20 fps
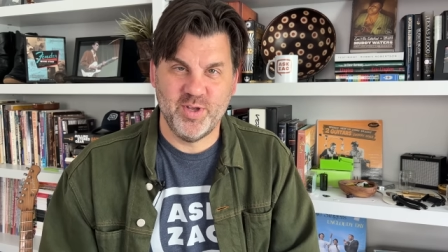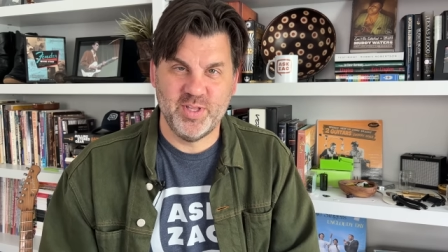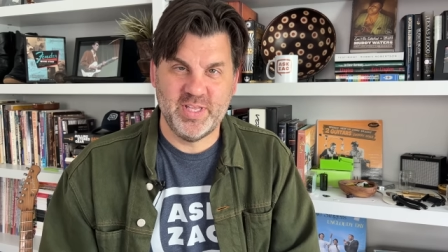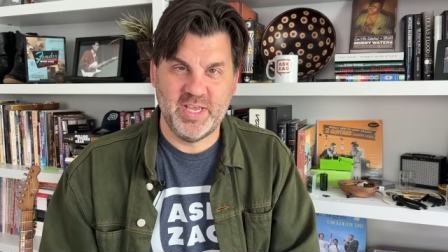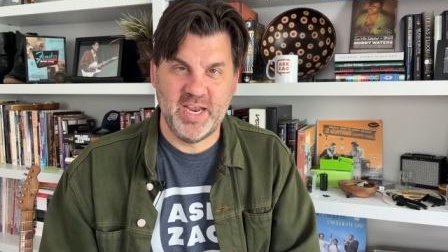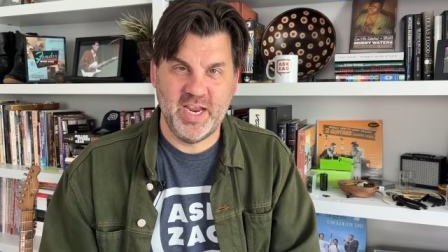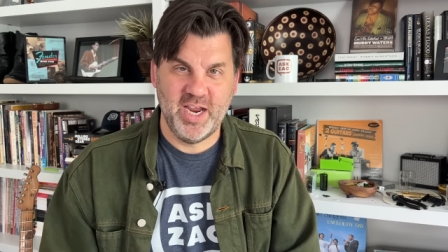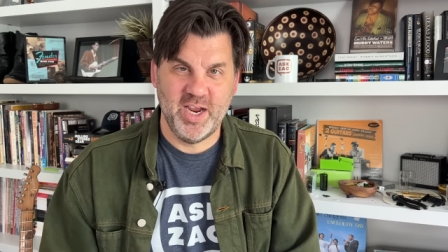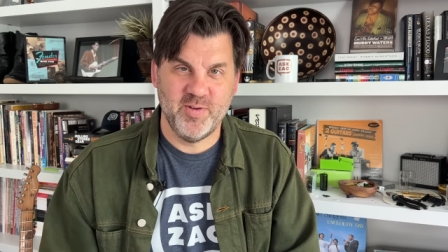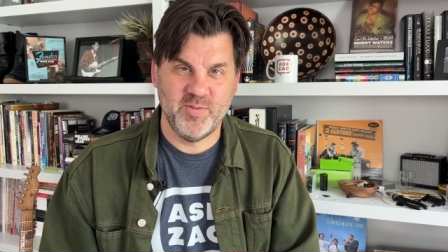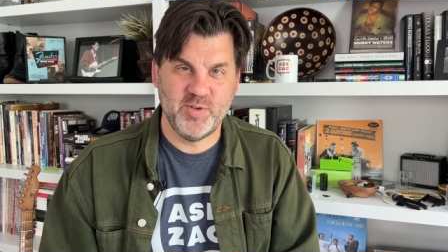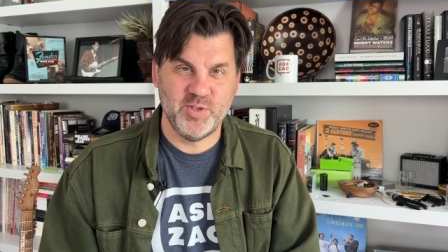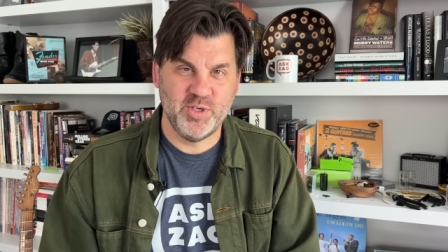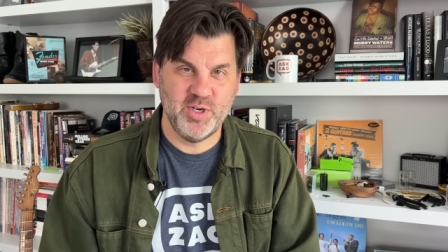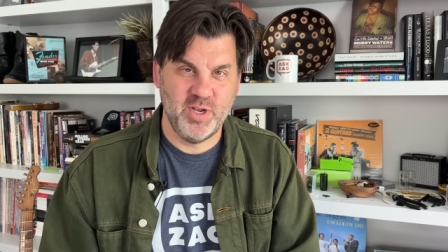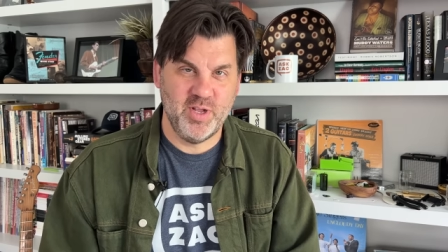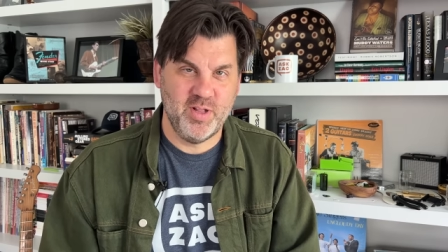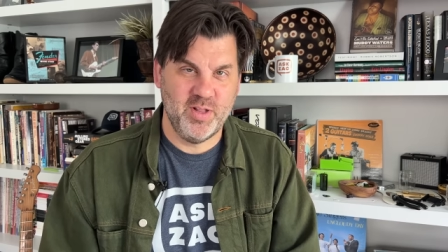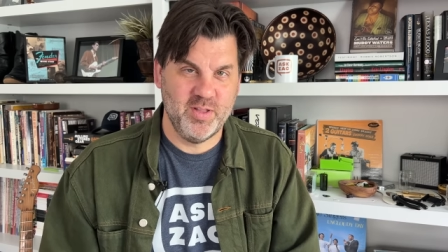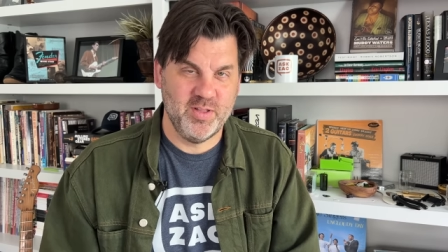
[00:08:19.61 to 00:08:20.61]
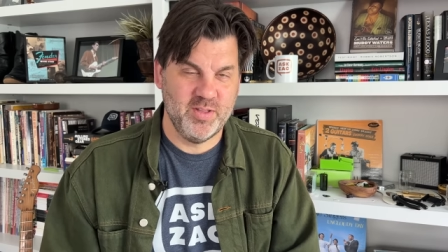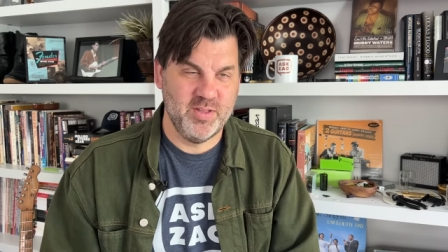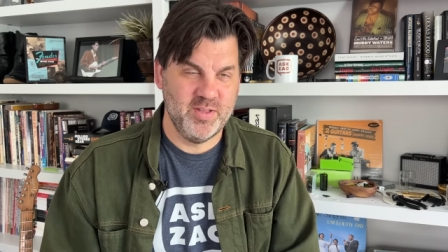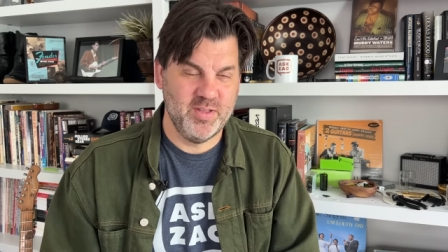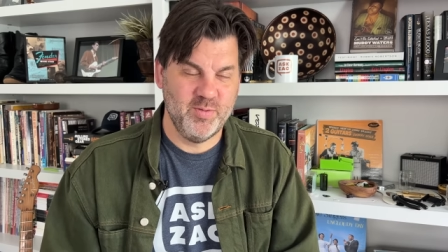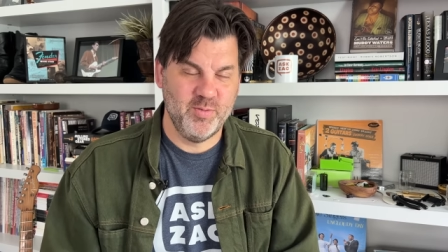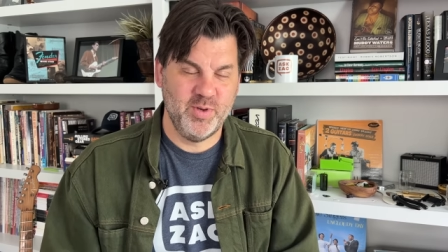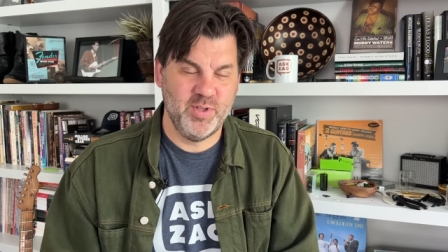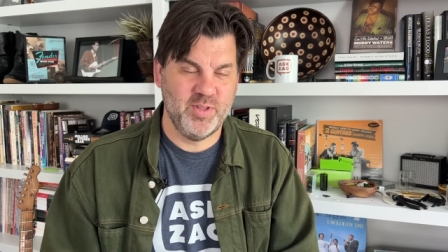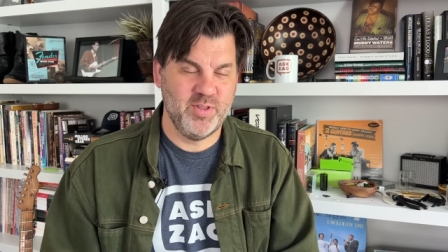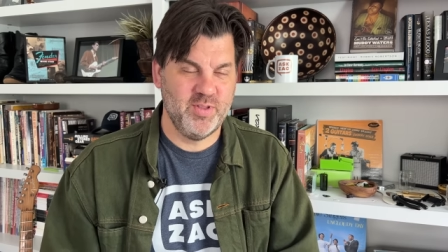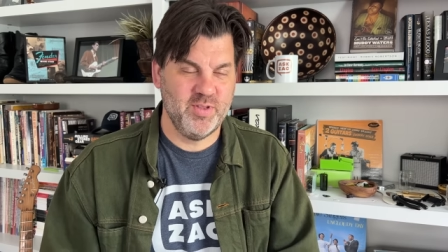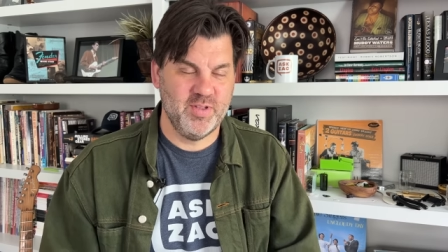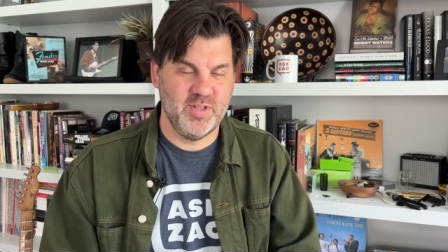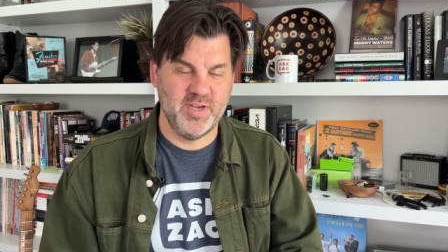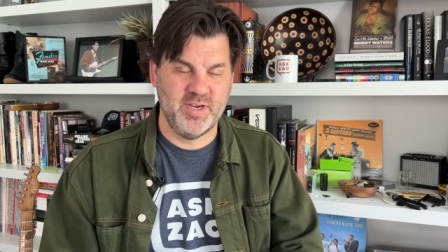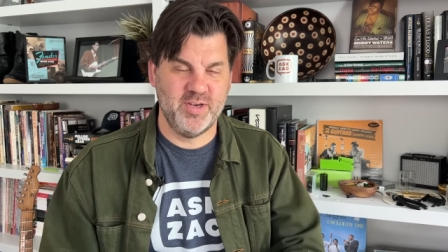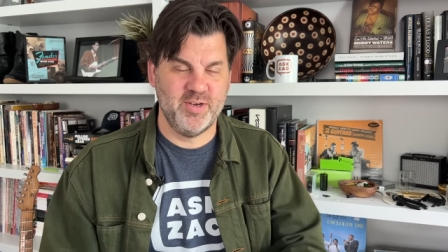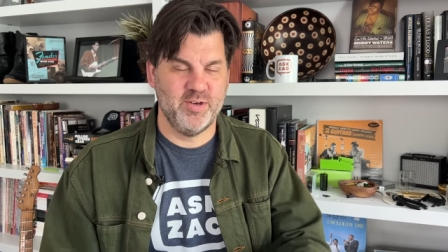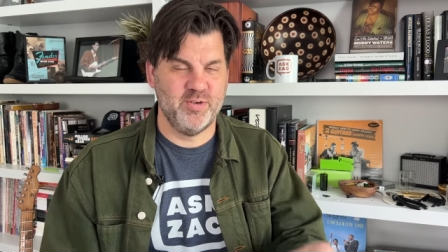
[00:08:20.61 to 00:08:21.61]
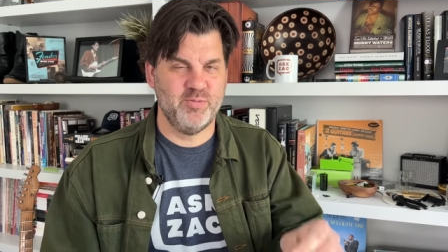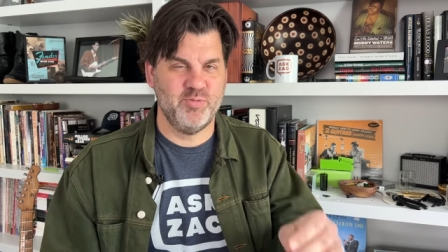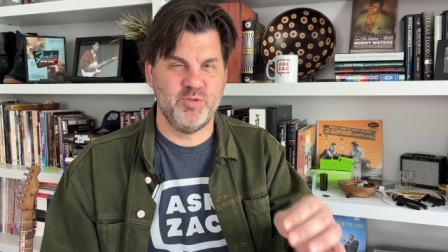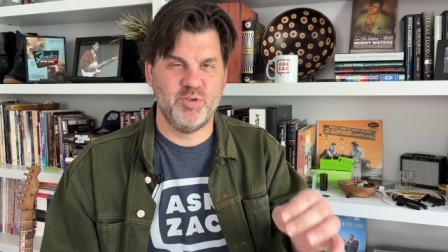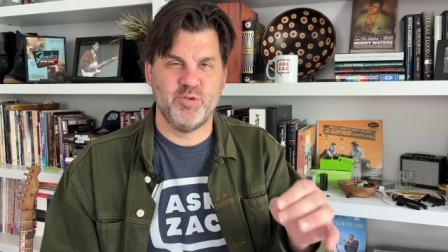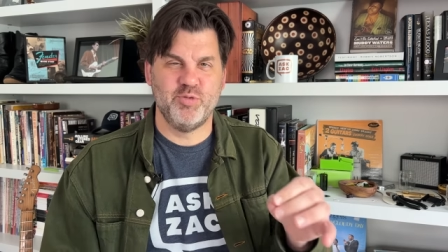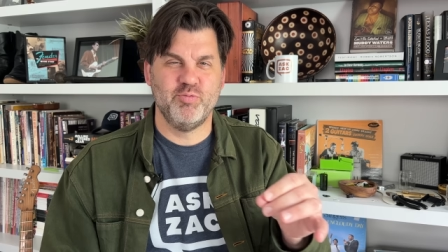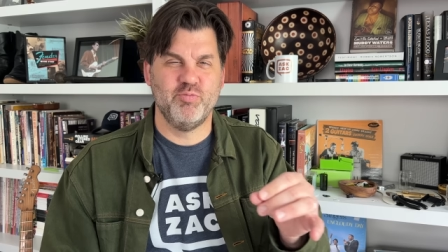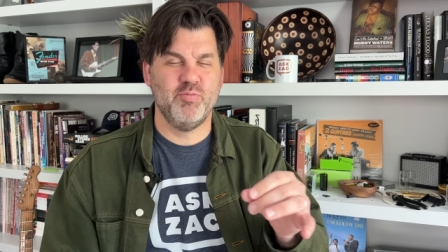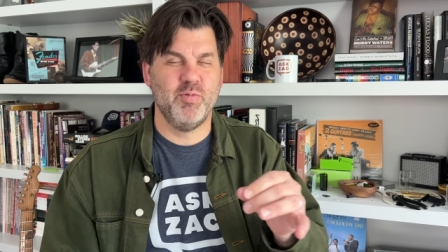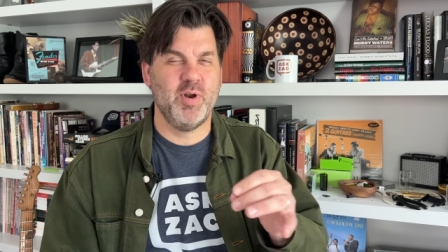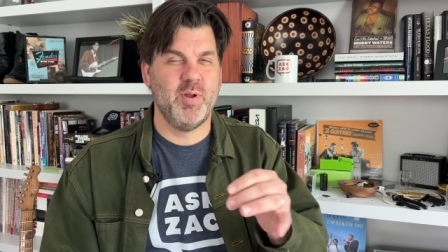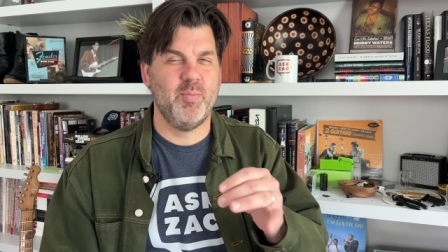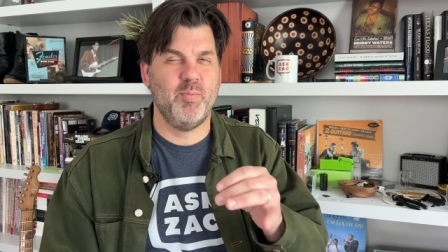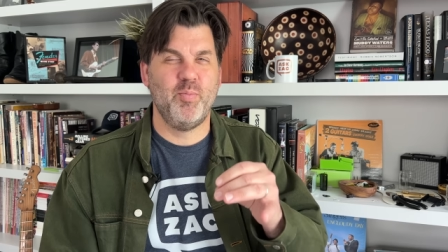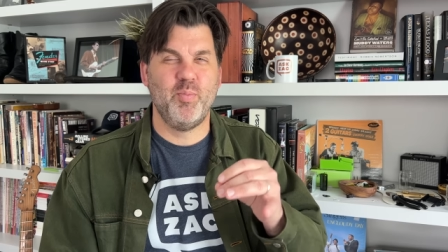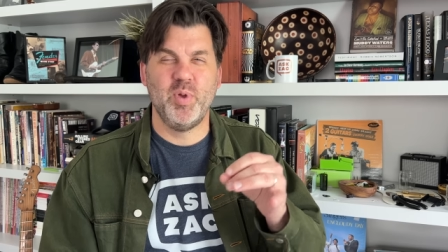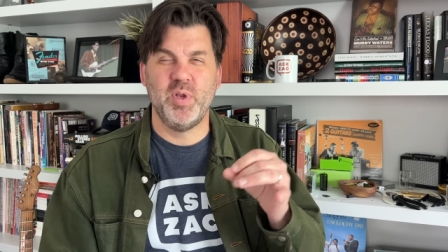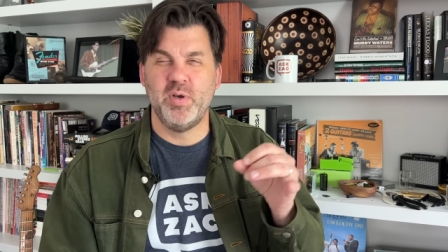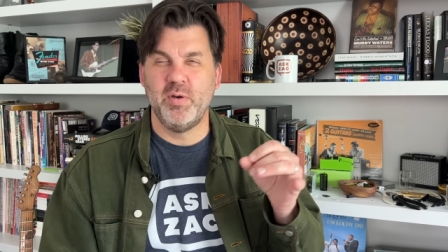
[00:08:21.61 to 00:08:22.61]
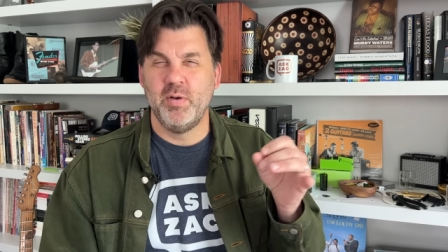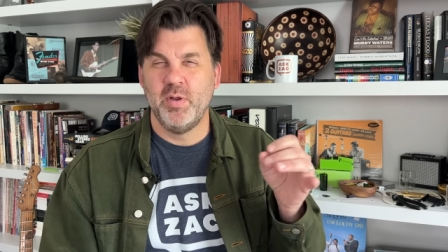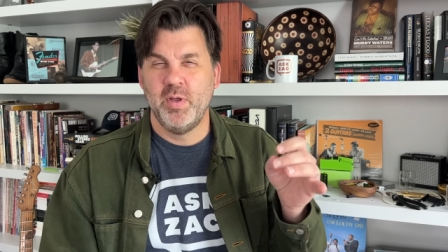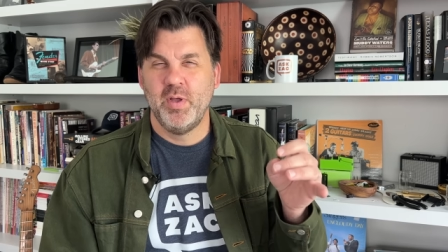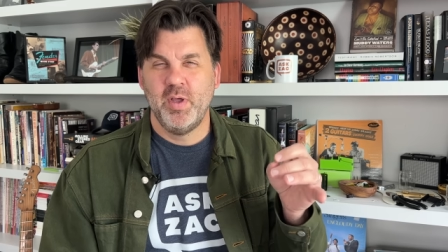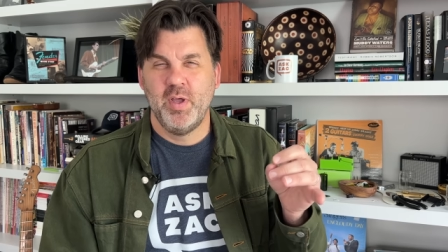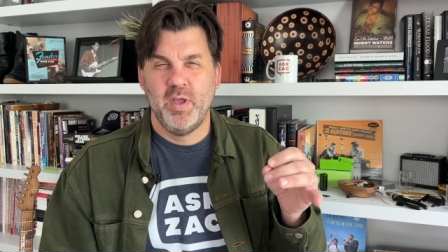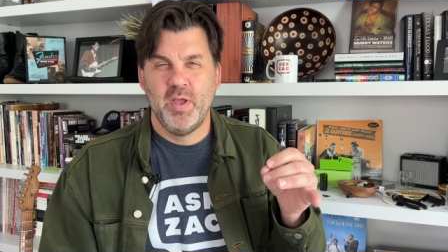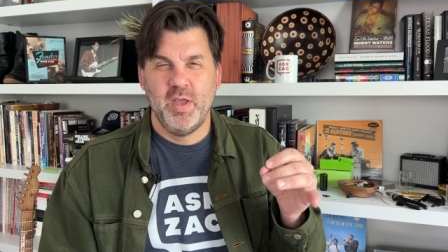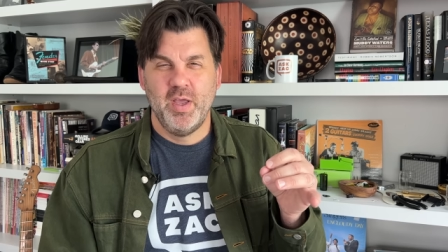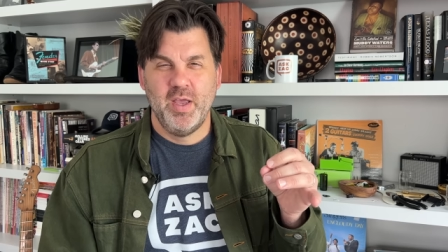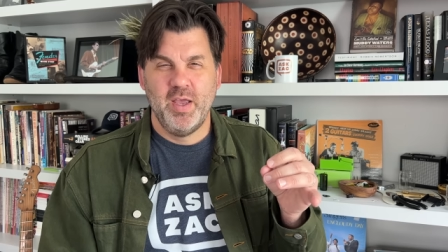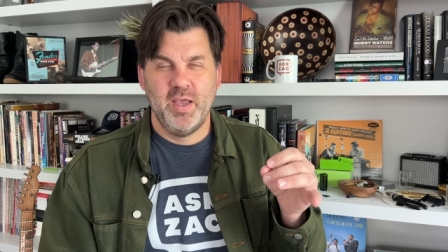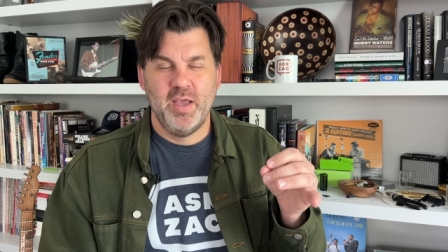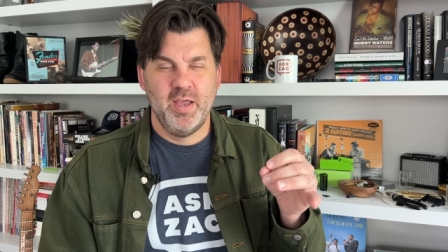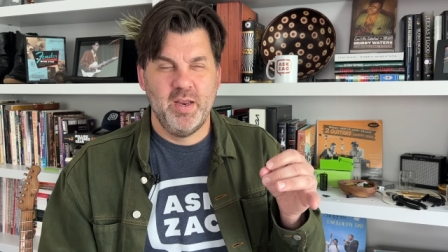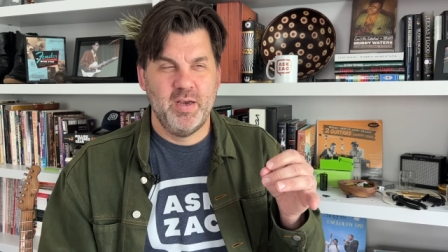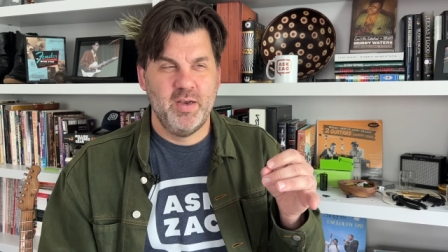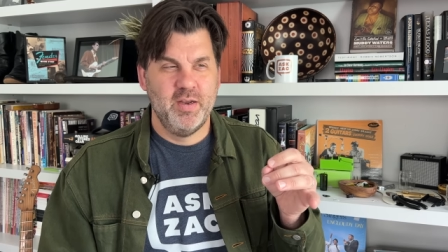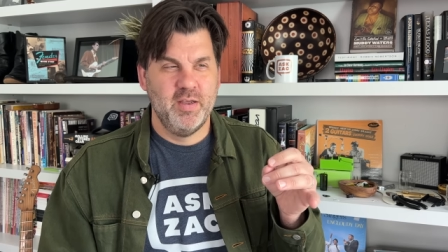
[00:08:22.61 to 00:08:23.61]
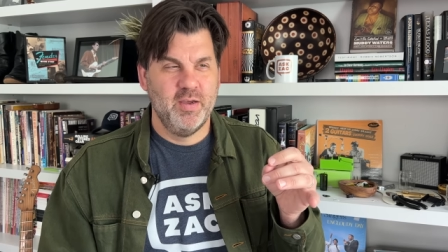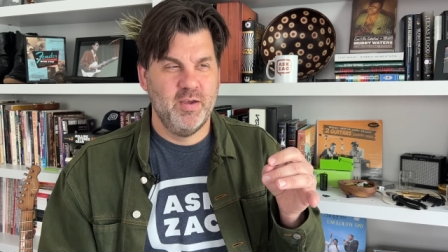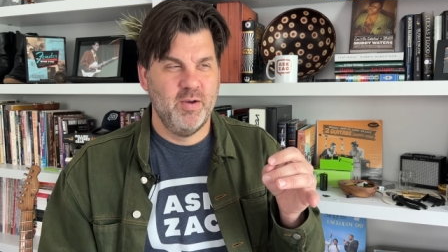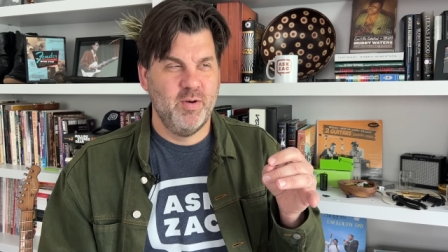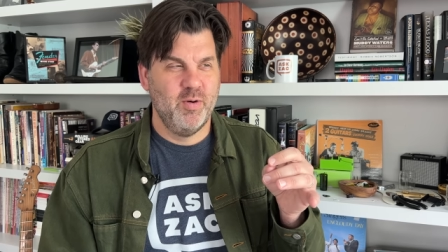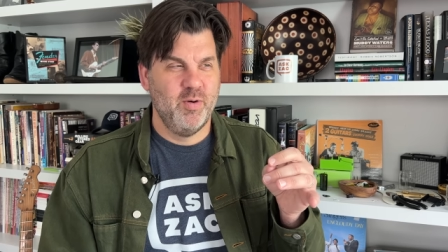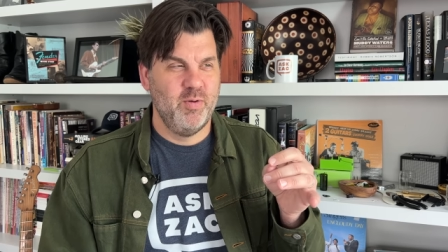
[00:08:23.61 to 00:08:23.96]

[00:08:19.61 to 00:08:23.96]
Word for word: on the half shell with like shrimp and and uh,